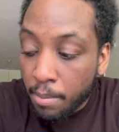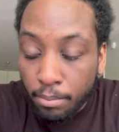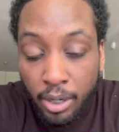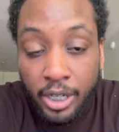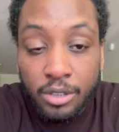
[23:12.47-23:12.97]

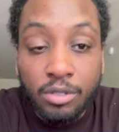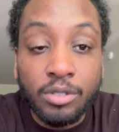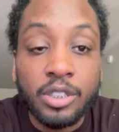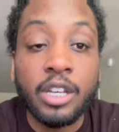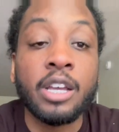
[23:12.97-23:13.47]
But, you know what I'm
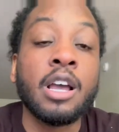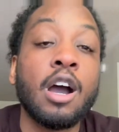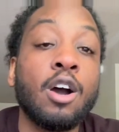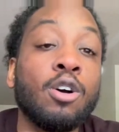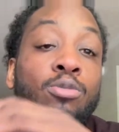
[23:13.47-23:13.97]
saying,
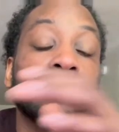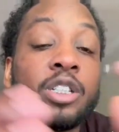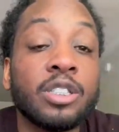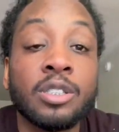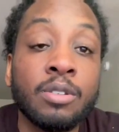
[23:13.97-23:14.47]
I hope
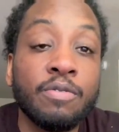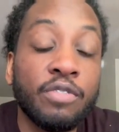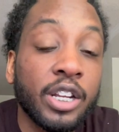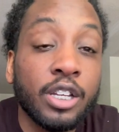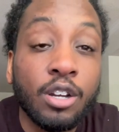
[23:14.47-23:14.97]
this
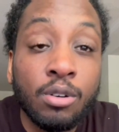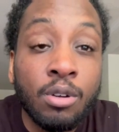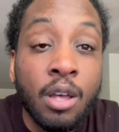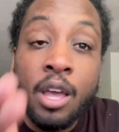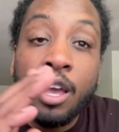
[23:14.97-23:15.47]
video
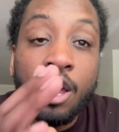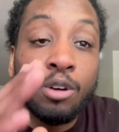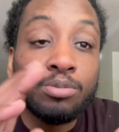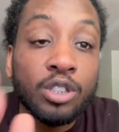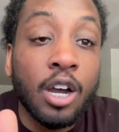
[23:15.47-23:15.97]

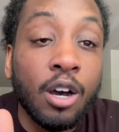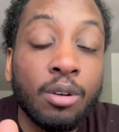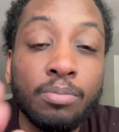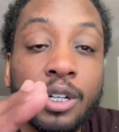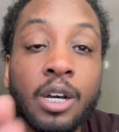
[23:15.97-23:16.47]
helps y'all
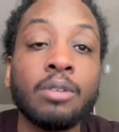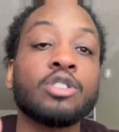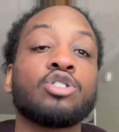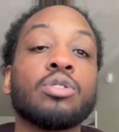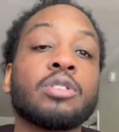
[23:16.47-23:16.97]
become a
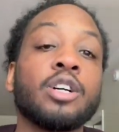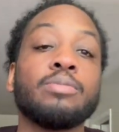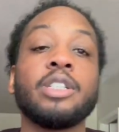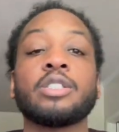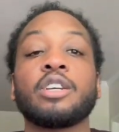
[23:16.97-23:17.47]
strip club
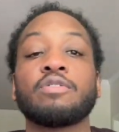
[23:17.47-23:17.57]
DJ.